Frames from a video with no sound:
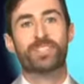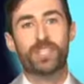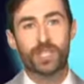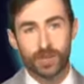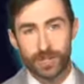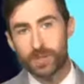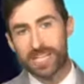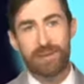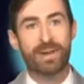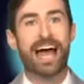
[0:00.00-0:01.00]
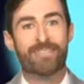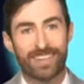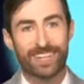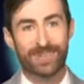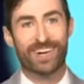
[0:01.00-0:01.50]
Q2 is coming after
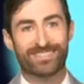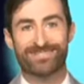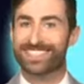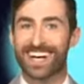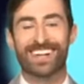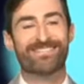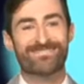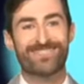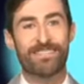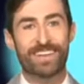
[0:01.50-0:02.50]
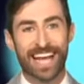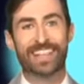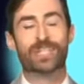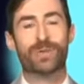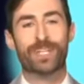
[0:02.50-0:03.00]
this one. So if you get
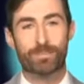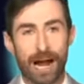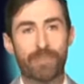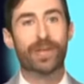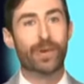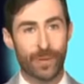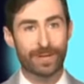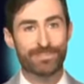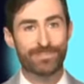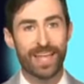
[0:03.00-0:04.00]
this one, you're probably going to win.